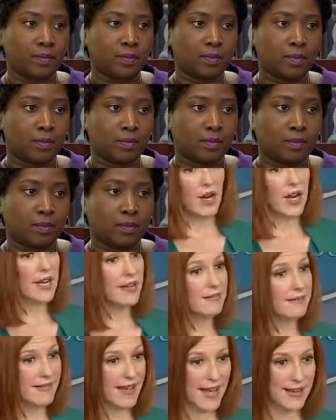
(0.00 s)
That's a
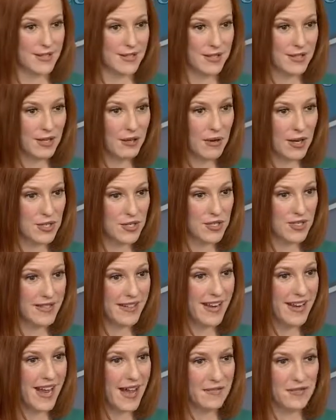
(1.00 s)
great, excellent question.
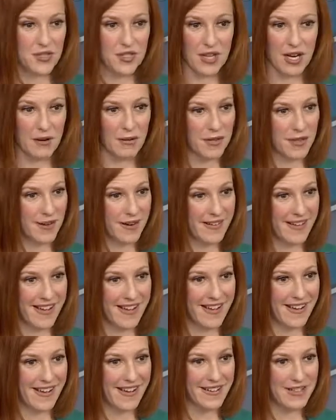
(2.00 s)
I'd have to check with our
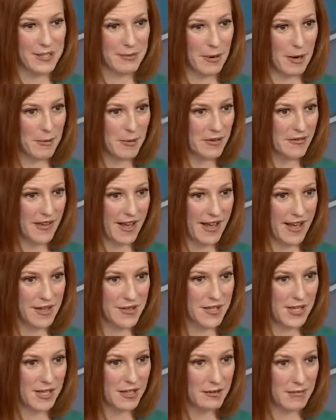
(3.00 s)
Department of
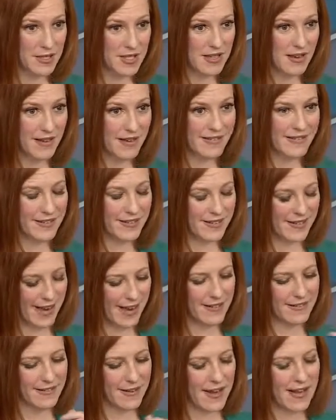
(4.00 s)
Housing and
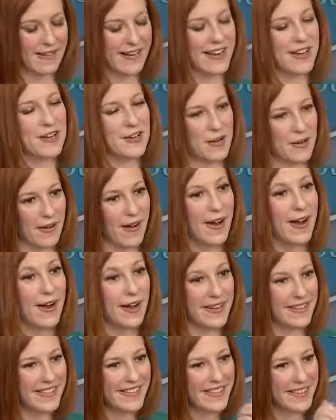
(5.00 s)
Human,
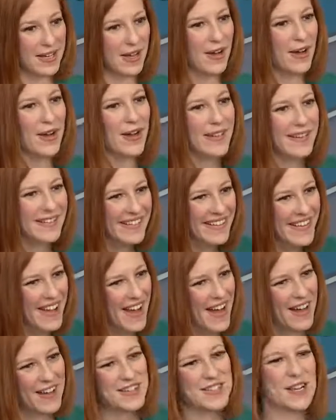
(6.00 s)
HUD.
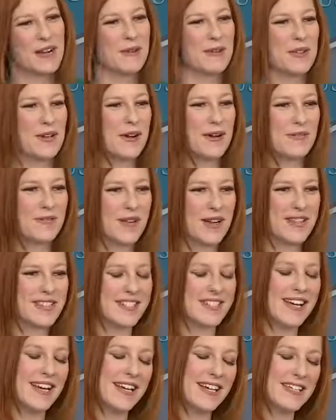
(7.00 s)
I'll check with our friends
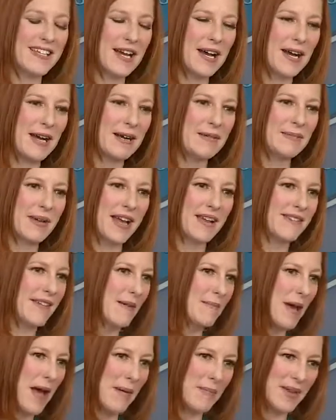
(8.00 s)
at HUD, and
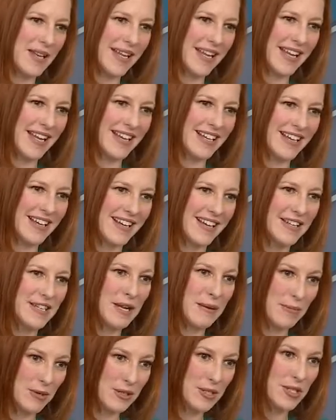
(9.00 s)
I'm happy to get a
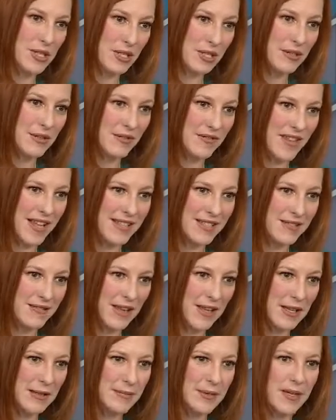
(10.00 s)
number to you if that's
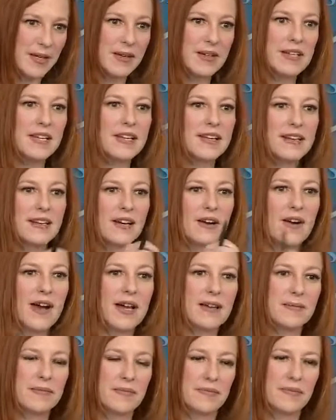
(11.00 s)
available. Go ahead.